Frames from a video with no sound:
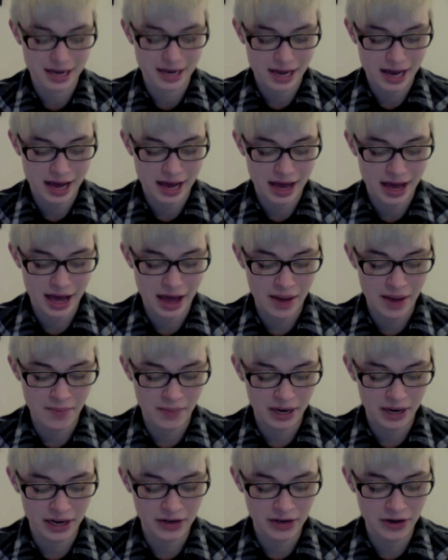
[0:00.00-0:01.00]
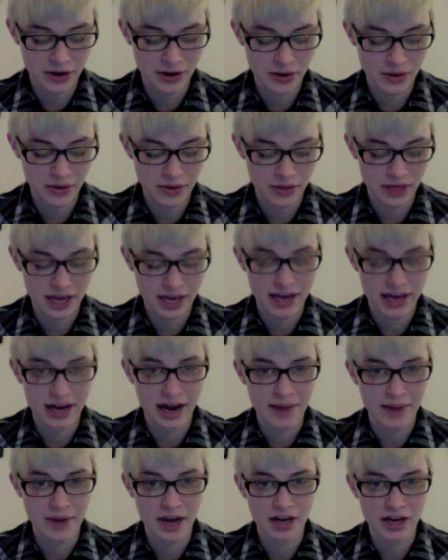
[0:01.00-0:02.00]
But I know that I'm
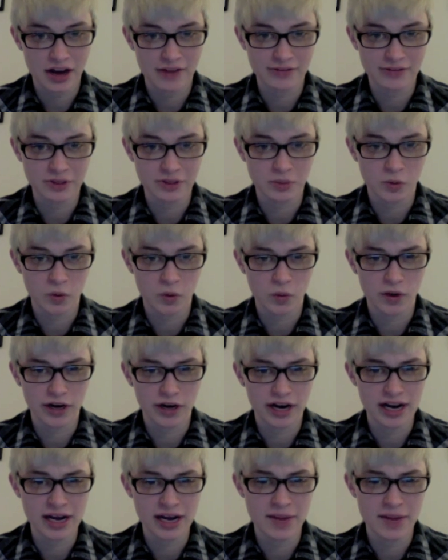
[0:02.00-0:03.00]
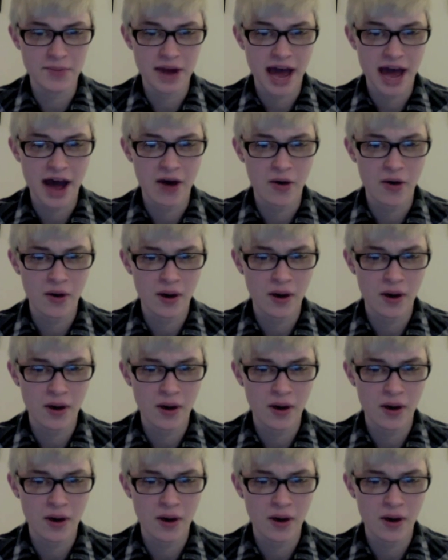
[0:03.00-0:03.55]
not comfortable where I am now.